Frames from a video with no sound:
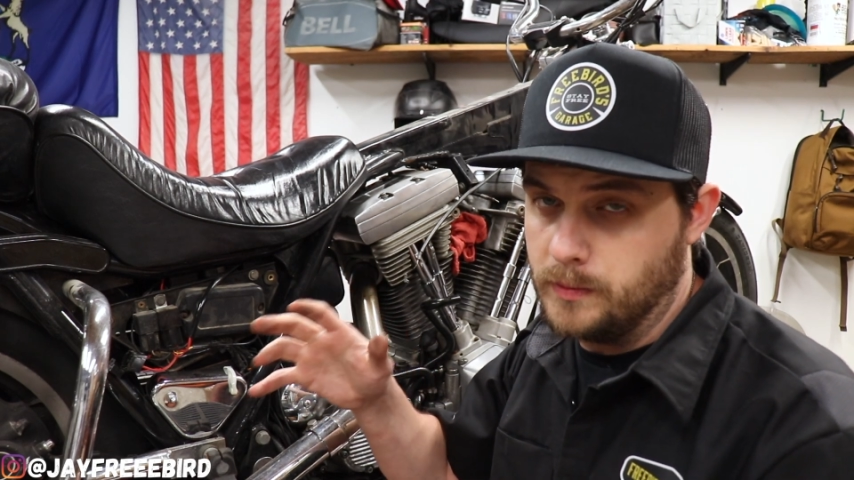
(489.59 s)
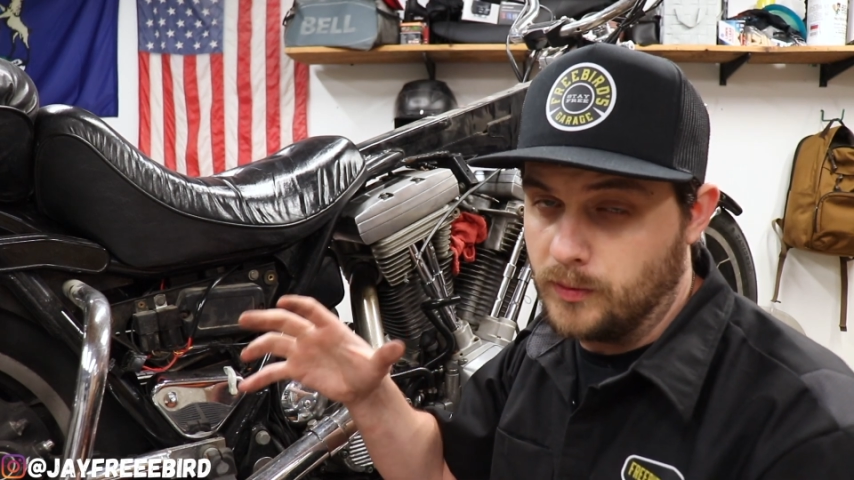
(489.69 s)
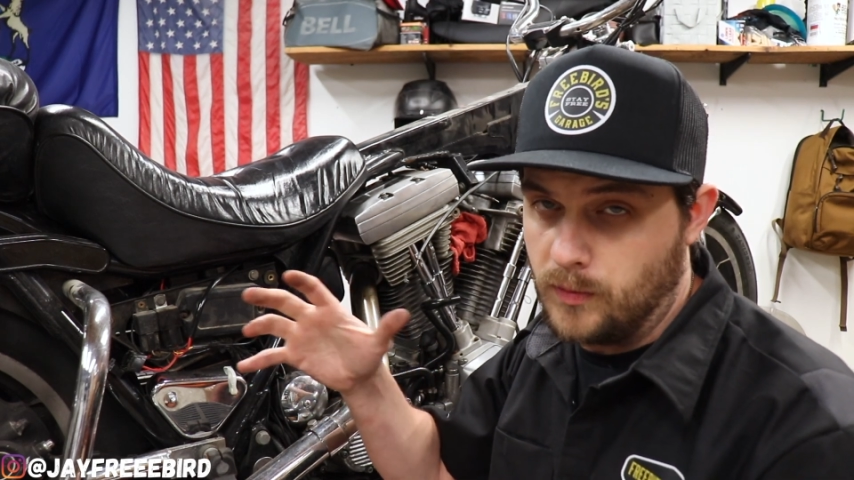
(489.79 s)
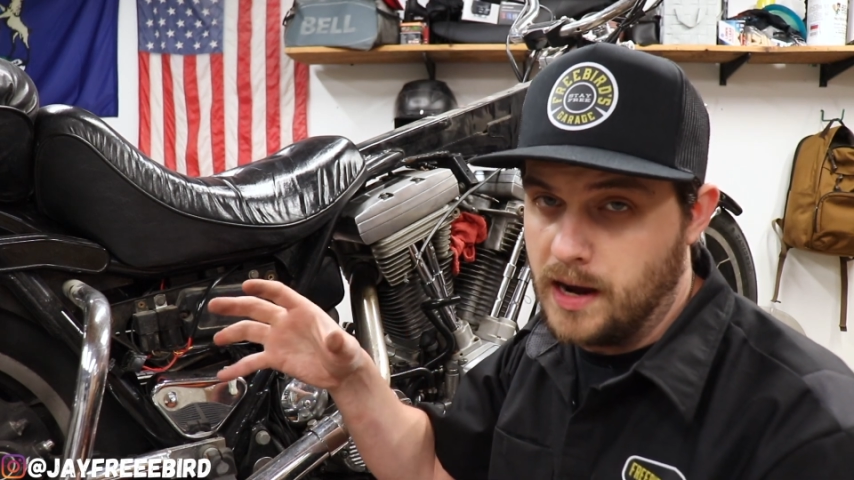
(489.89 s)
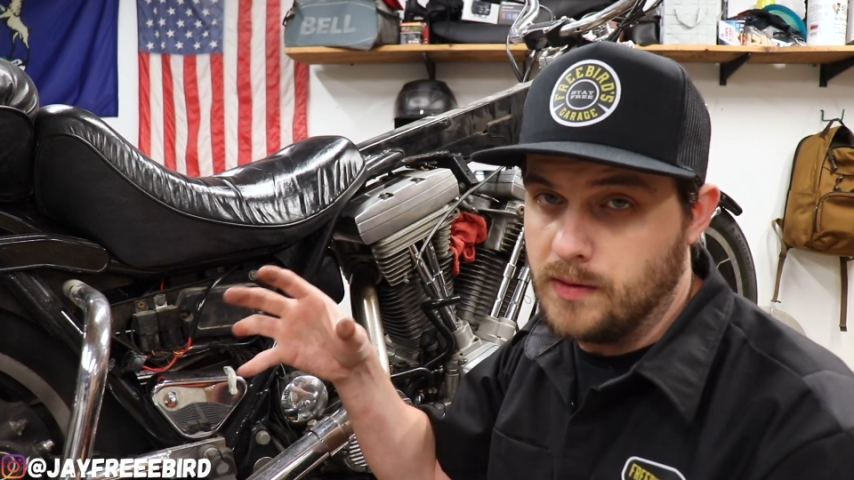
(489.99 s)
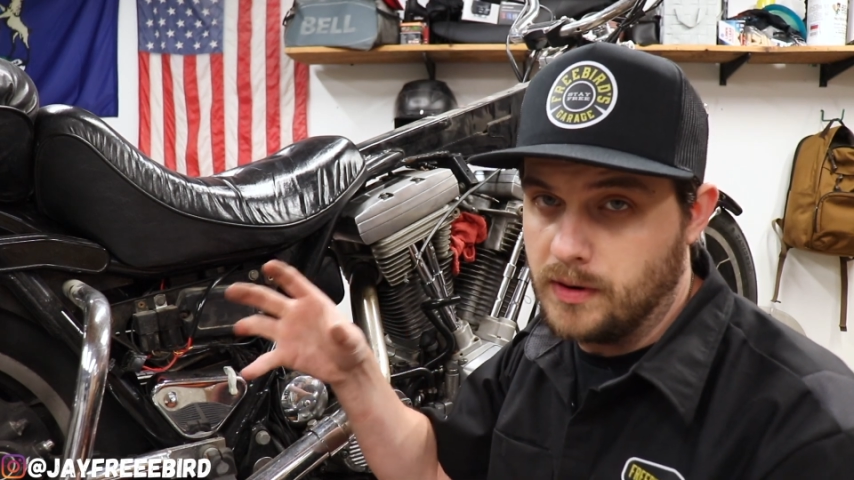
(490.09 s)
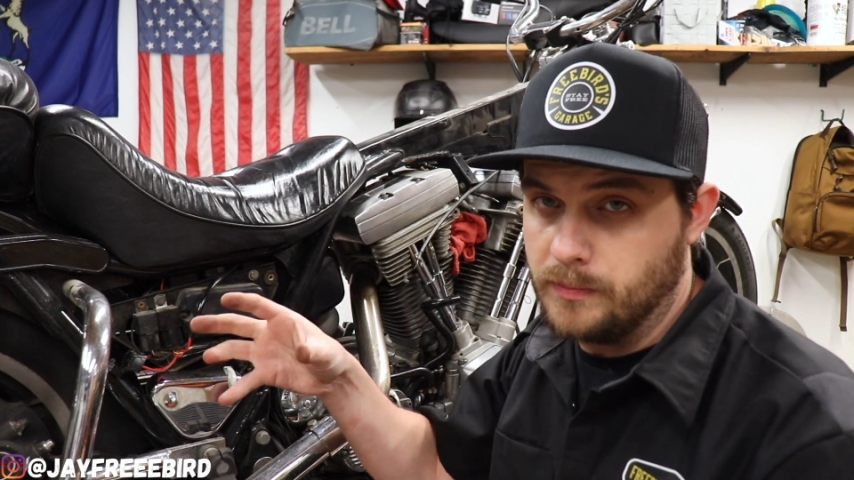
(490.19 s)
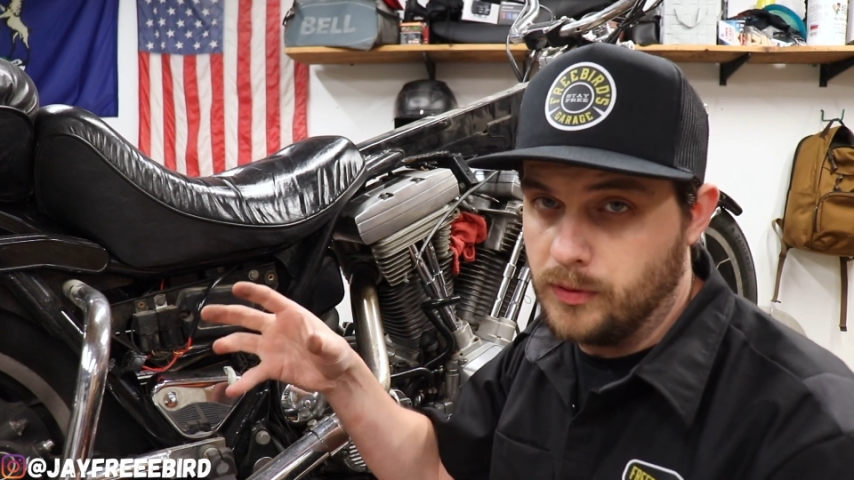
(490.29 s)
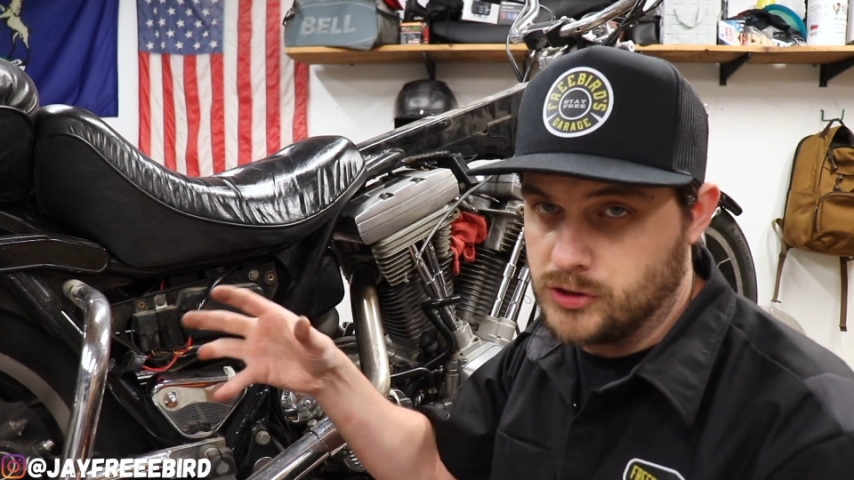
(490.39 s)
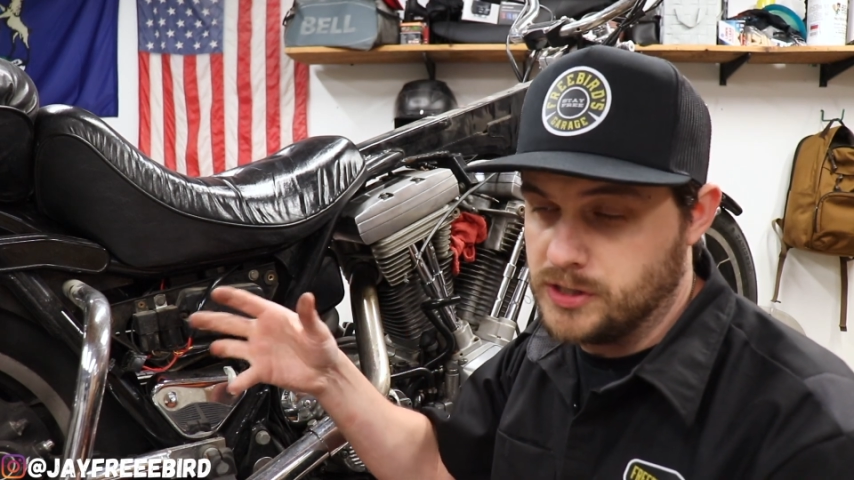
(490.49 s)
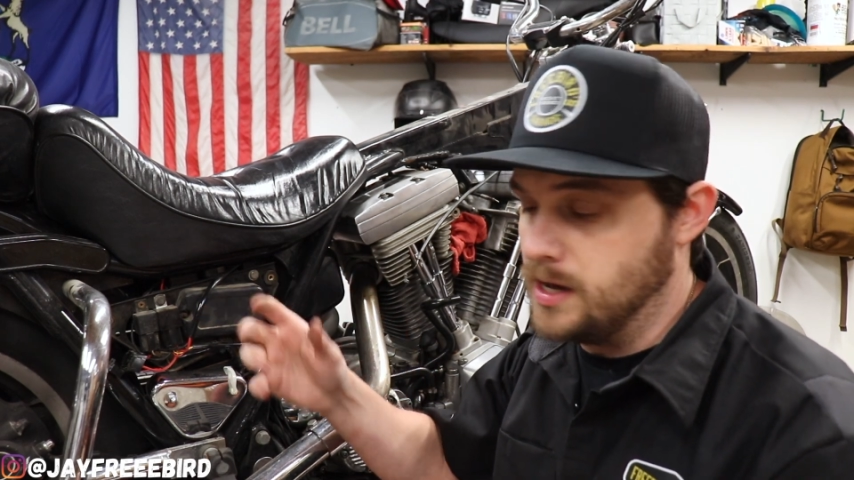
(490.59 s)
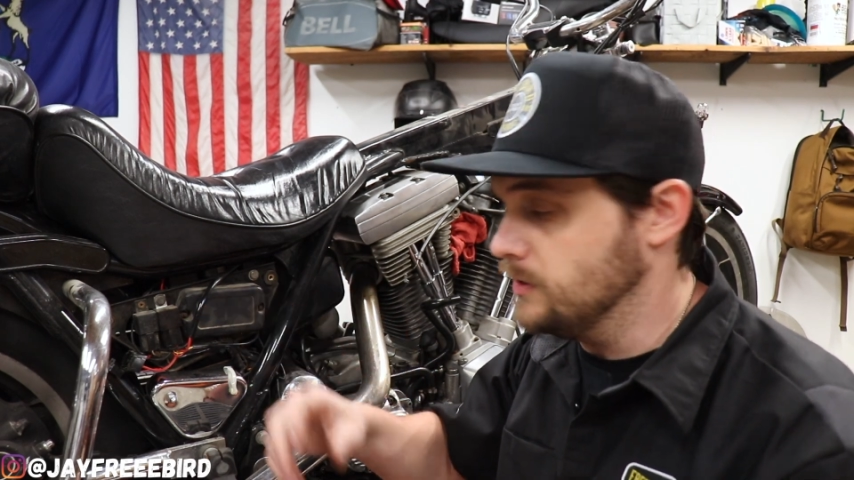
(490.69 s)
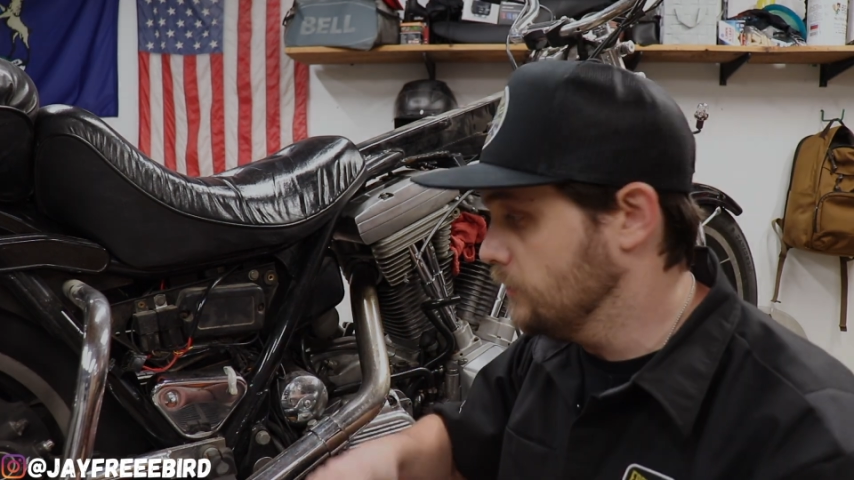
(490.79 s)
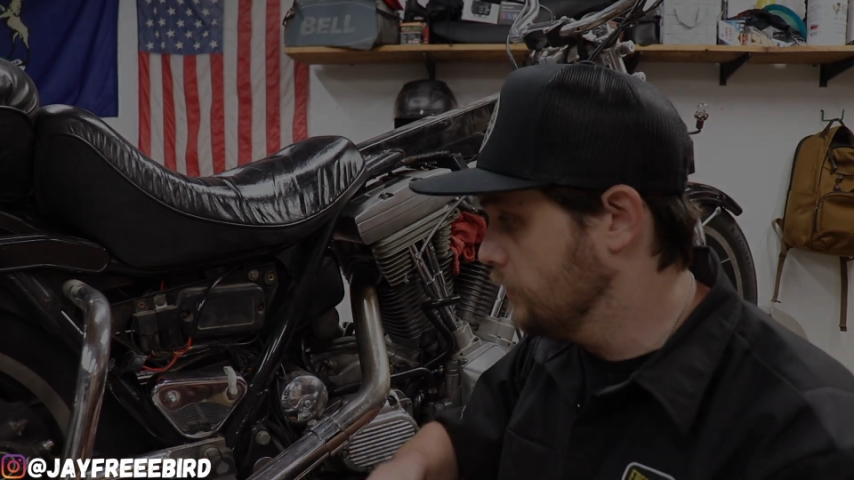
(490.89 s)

be ran when I'm pushing onto